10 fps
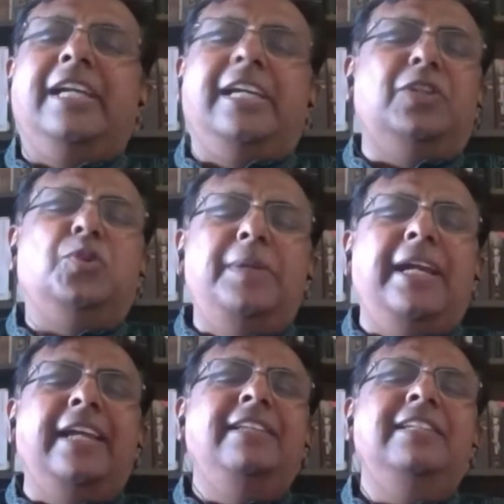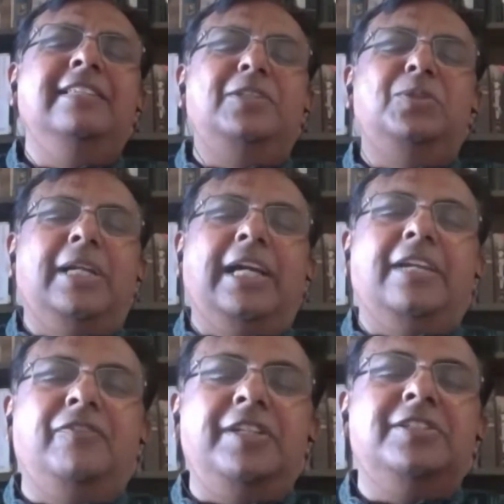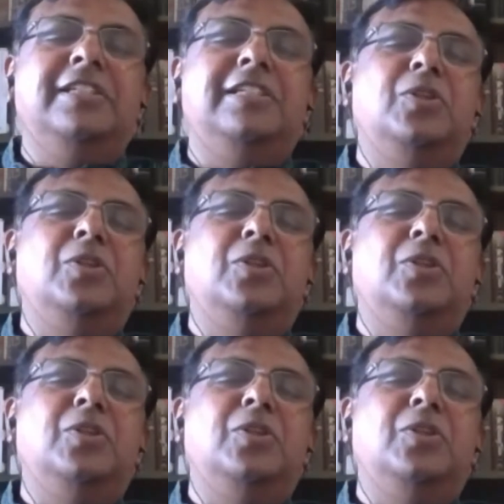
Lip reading: It could be anything that you like, fiction,